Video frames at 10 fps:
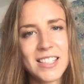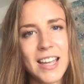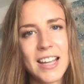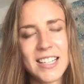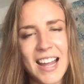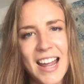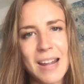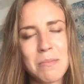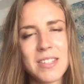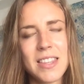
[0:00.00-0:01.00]
at
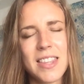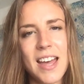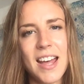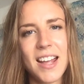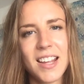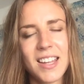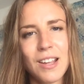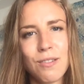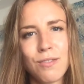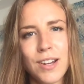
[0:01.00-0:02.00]
times that
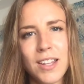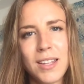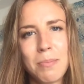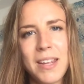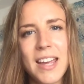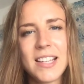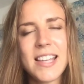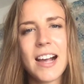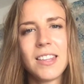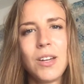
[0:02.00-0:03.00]
can really be
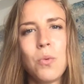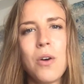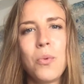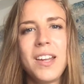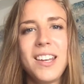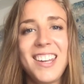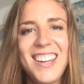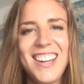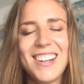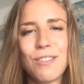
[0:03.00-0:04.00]
exactly what we
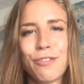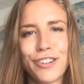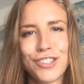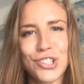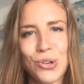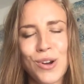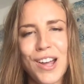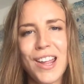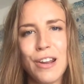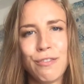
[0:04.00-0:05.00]
need for
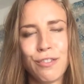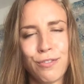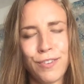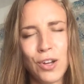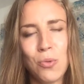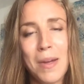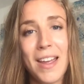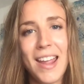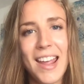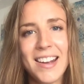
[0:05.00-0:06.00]
joy and fulfillment
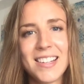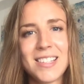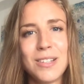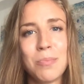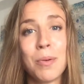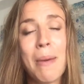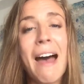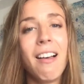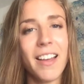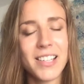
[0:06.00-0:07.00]
and to
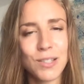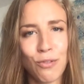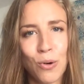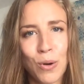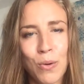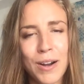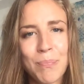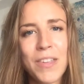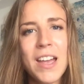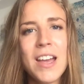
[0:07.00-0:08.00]
propel us forward.
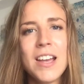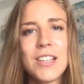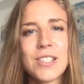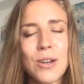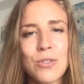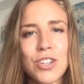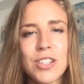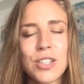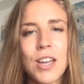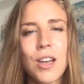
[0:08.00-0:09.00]
So
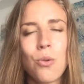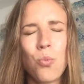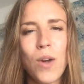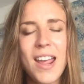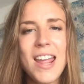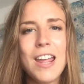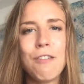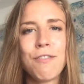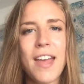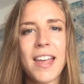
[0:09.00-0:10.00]
just like a
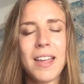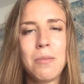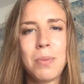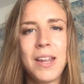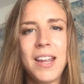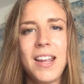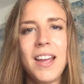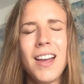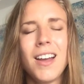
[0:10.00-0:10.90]
wave that can be,